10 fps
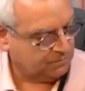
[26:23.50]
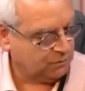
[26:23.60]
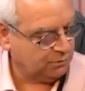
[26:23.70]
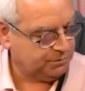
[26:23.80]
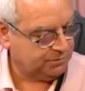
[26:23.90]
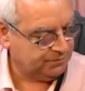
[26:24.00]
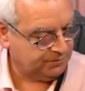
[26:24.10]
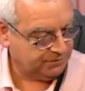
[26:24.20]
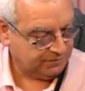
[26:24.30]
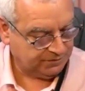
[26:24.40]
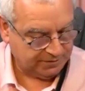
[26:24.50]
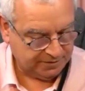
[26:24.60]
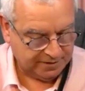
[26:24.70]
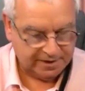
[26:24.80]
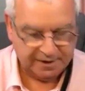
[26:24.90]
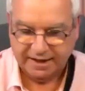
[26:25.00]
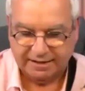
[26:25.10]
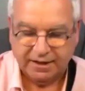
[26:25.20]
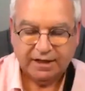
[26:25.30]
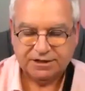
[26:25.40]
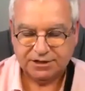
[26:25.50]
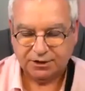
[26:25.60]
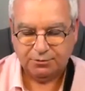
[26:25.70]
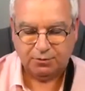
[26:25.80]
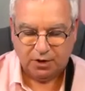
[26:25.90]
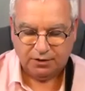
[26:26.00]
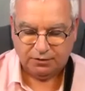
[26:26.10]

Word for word: Oops. Yeah. So uh,